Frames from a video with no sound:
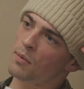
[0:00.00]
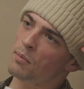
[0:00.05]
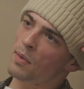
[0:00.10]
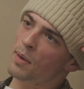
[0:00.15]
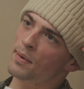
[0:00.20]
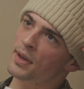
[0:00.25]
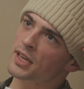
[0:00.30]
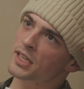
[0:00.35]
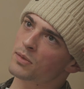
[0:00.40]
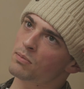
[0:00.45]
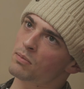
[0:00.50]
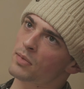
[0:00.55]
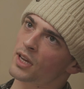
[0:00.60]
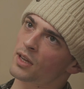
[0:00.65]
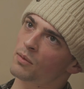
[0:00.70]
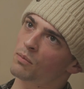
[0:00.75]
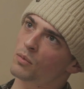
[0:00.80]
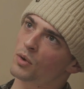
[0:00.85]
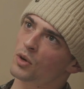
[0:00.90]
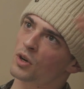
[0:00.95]
and maybe it's
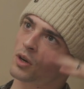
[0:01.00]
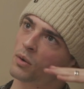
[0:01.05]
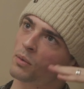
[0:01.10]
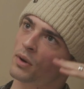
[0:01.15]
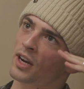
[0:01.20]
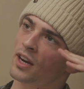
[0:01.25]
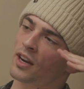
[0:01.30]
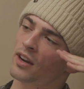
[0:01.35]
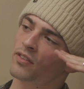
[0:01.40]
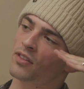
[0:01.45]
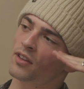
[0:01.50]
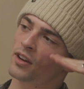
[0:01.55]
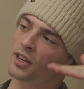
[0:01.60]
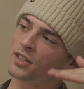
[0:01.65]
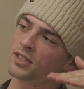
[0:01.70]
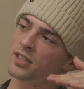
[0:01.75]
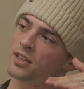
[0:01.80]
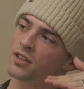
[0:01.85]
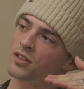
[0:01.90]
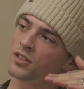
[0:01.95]
made more aware if there
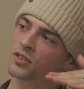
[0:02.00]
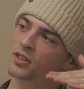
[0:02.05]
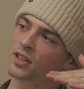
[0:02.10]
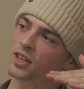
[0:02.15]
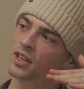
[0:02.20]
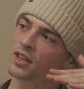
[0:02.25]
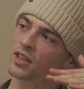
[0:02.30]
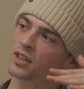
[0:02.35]
is an injury